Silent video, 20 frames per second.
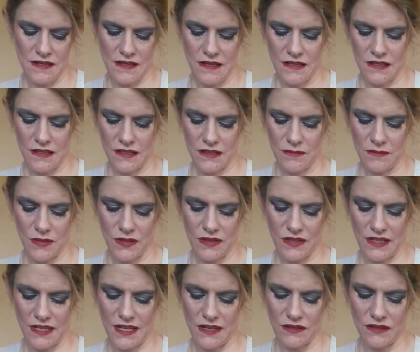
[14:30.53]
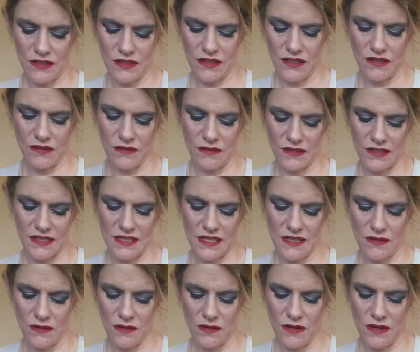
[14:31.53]
Smooth it out so you don't
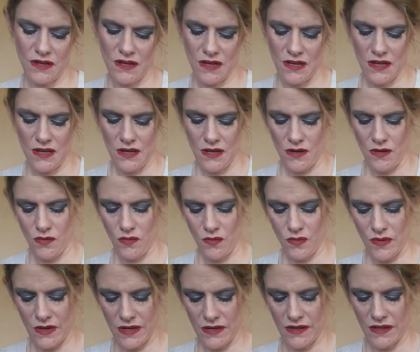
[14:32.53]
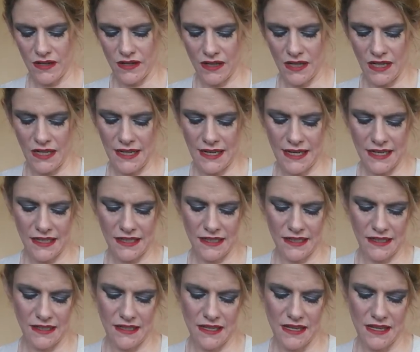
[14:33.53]
see where you connected.